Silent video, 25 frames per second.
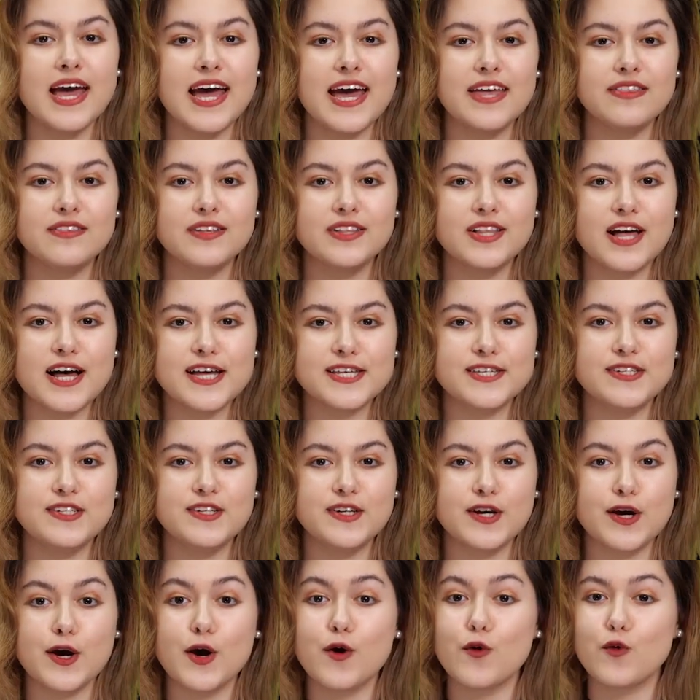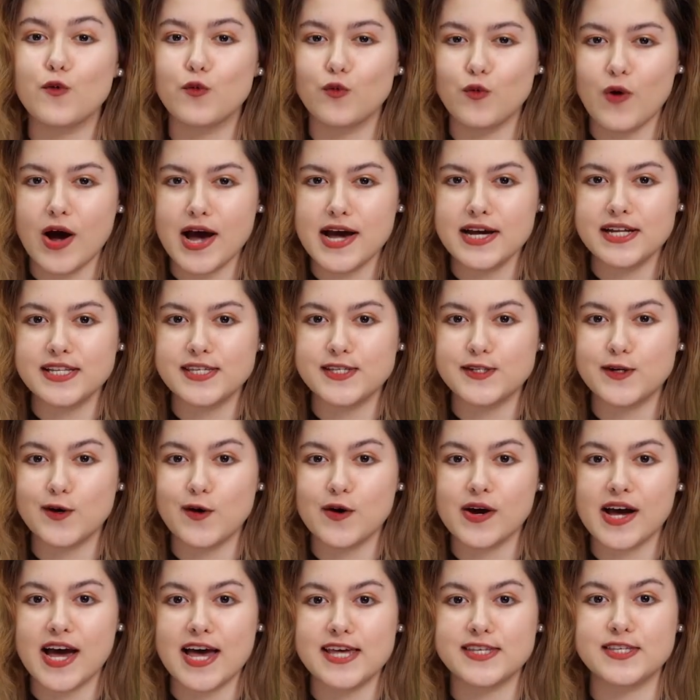In the last year, Riot
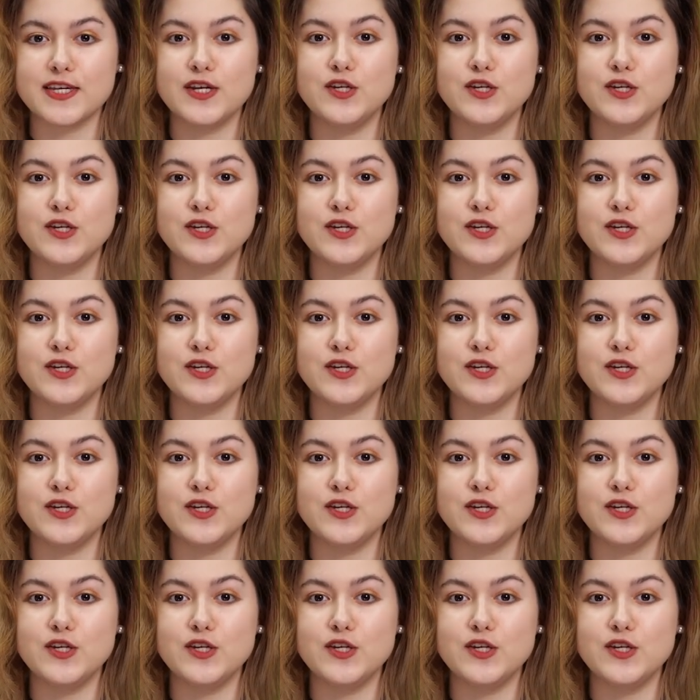stock has